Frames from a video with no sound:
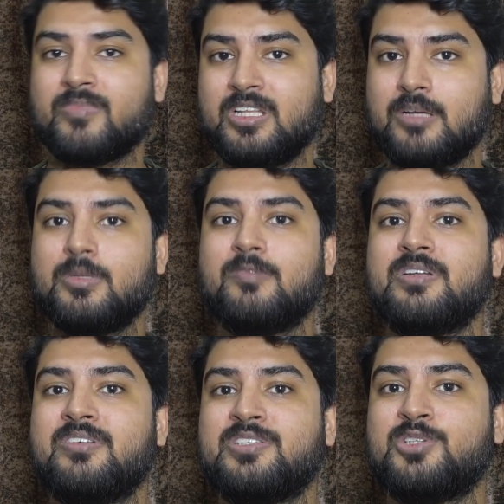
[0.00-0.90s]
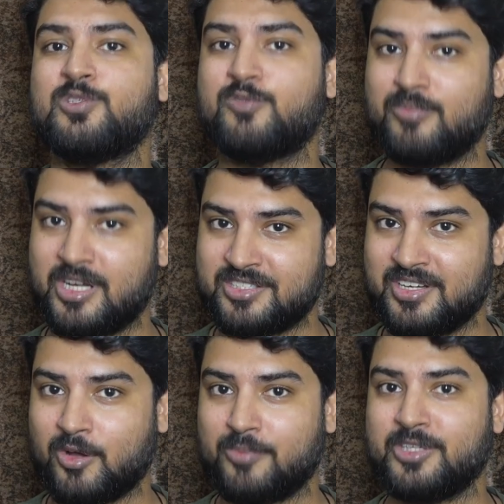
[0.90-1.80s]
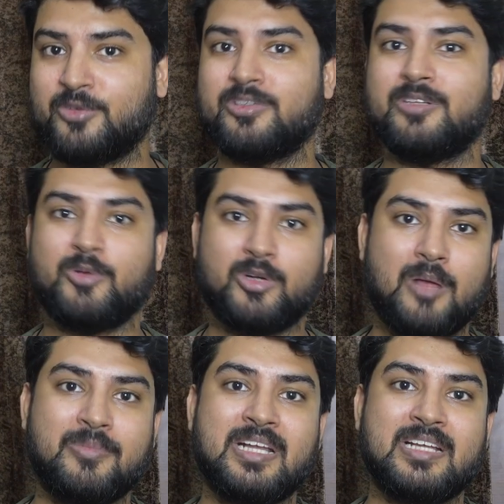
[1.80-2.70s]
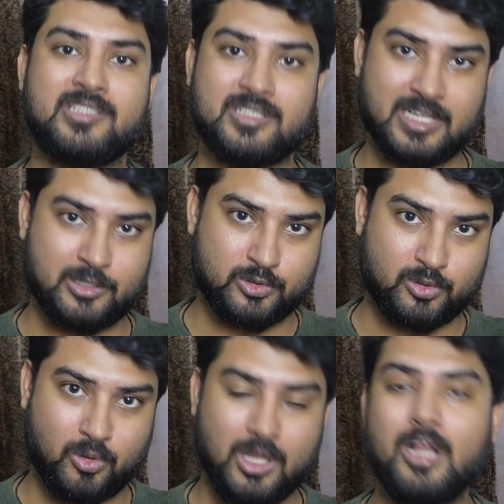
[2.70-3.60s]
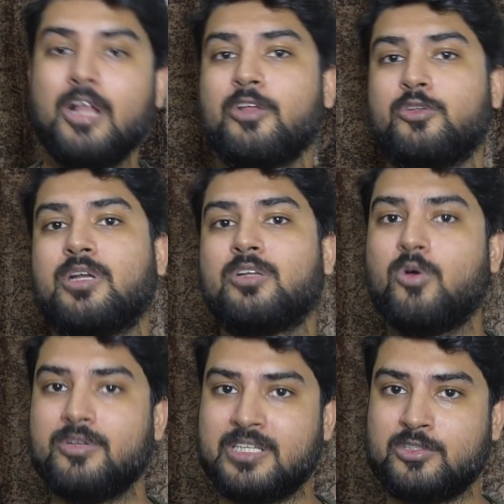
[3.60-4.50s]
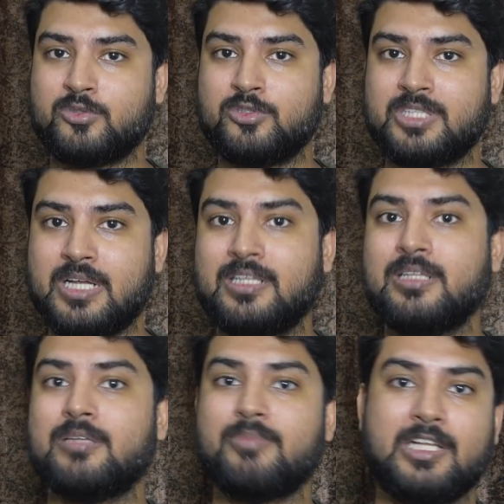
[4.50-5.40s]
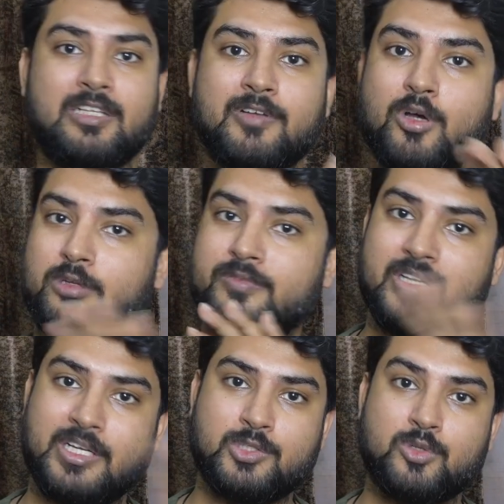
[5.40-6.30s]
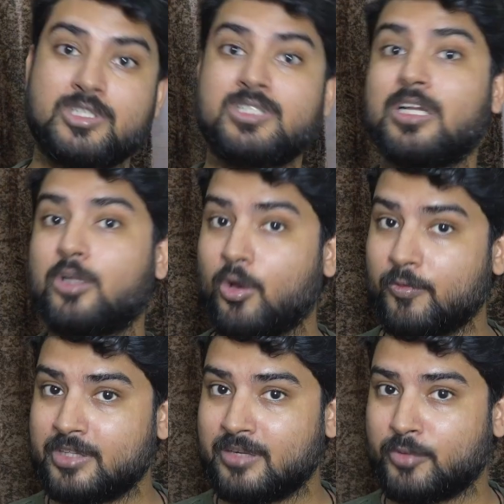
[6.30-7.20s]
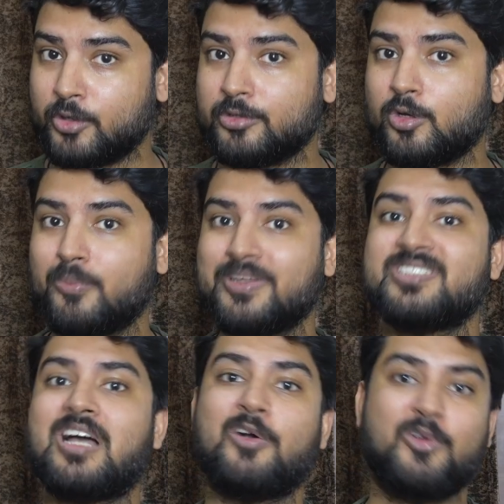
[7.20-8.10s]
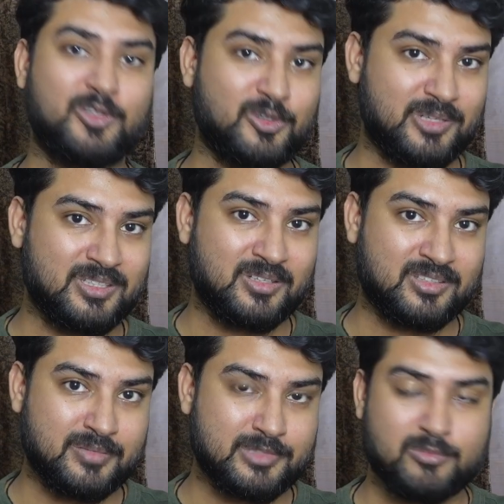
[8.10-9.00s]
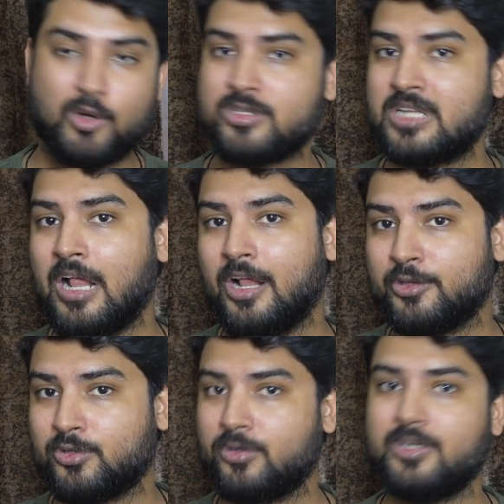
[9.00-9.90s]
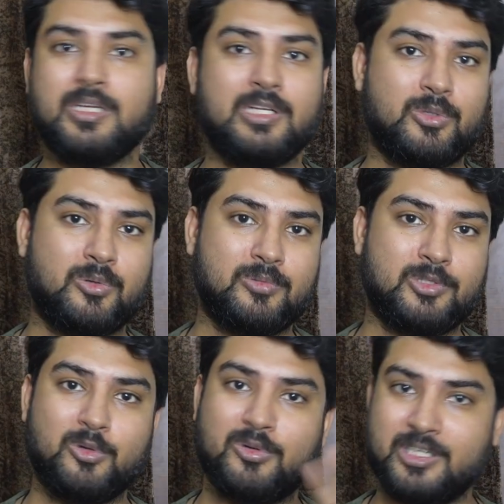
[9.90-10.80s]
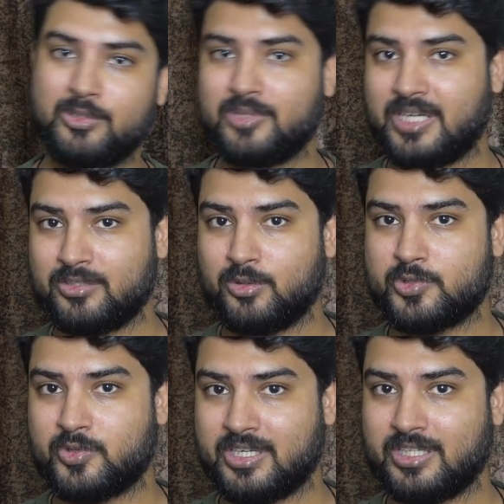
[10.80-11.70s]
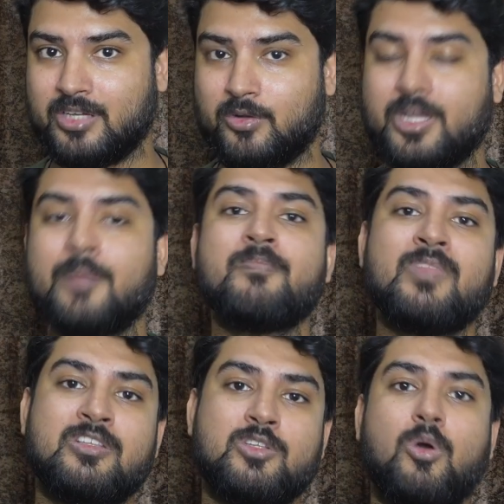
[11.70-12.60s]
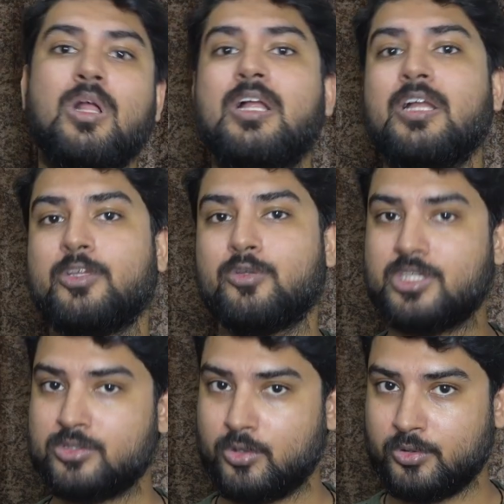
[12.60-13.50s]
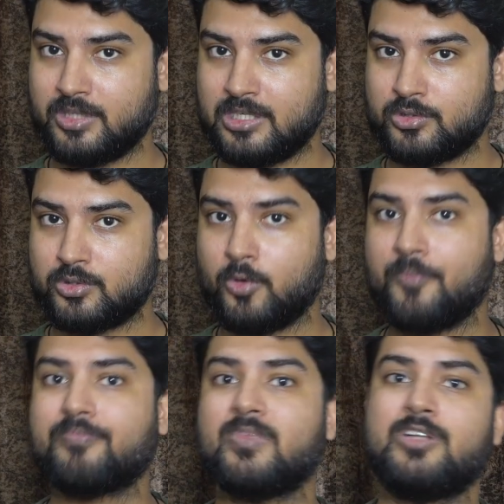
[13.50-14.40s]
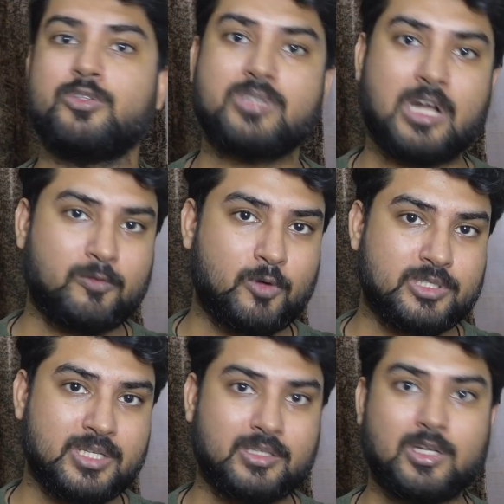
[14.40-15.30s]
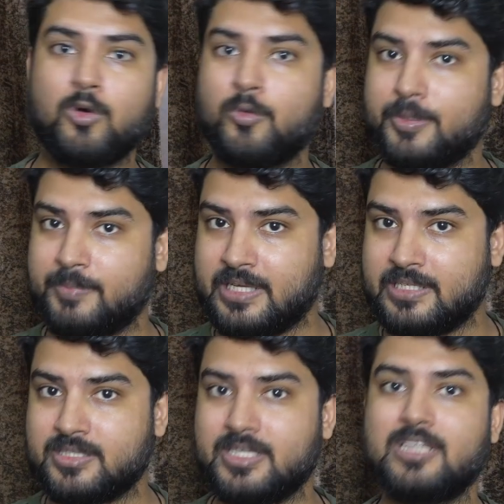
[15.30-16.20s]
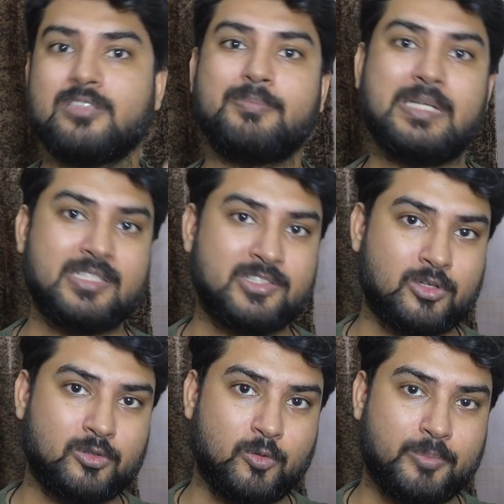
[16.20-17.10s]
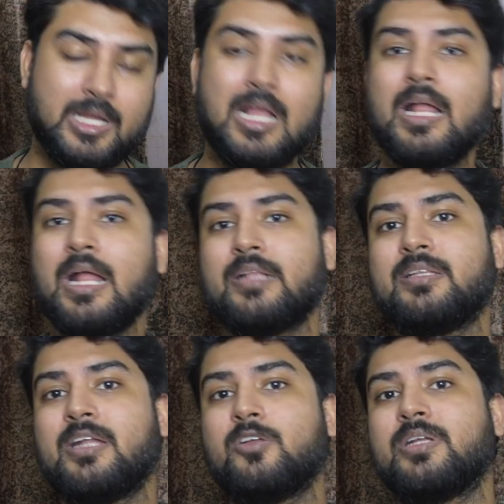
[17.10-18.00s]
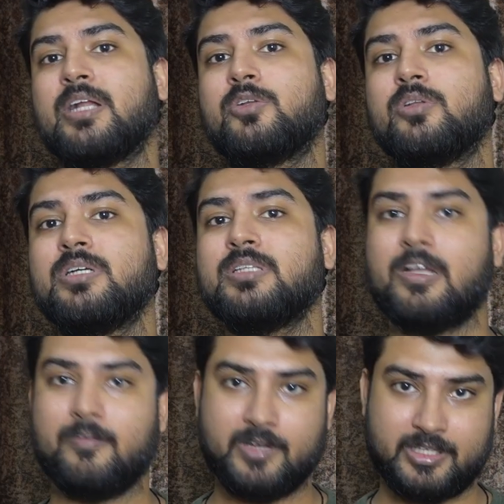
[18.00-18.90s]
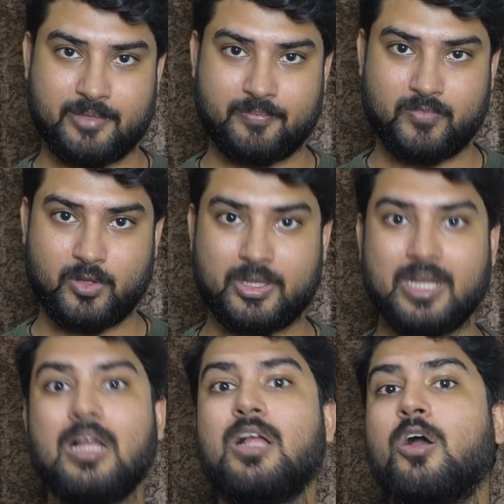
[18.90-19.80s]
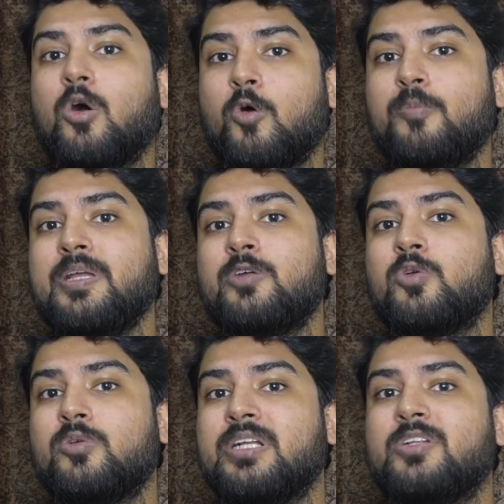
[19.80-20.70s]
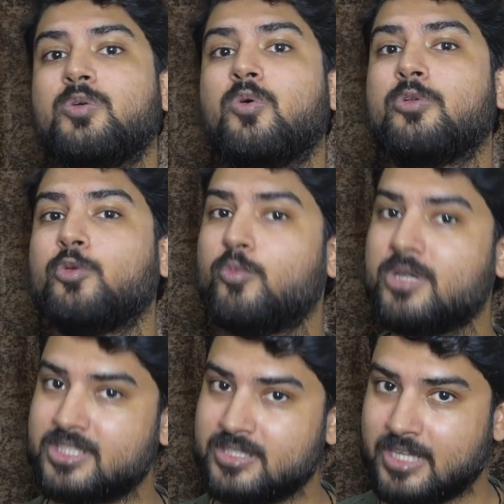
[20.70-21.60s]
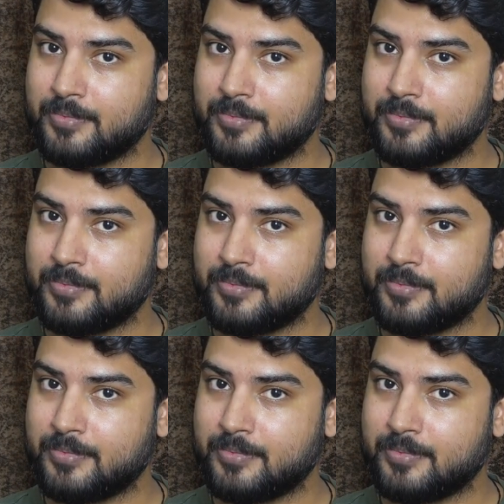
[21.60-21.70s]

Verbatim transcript: The number one resource for mastering object-oriented programming is Telusko. So you can go on Telusko's channel, and by the way, all of the resources along with the important topics are going to be in the description box. So you need to you don't need to take notes or anything. Okay. So you just go to Telusko and you start watching the OOP playlist. He has a playlist on OOP, and there you'll get to learn everything okay op you don't need to go too much in